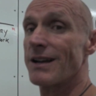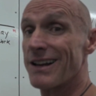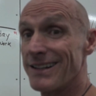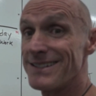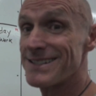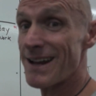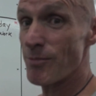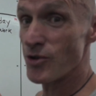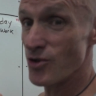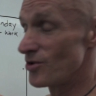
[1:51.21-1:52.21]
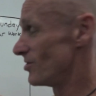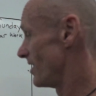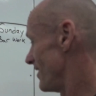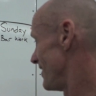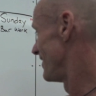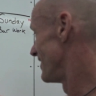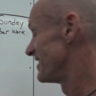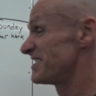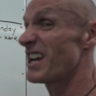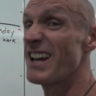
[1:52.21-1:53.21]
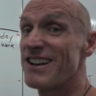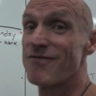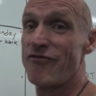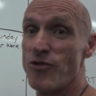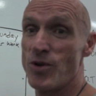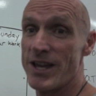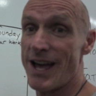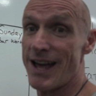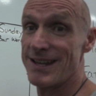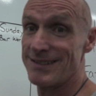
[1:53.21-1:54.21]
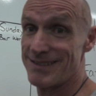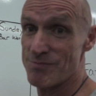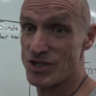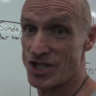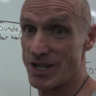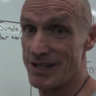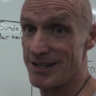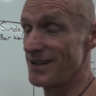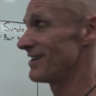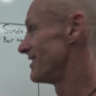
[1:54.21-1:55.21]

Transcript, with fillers: Clint W. 10.48, the machine.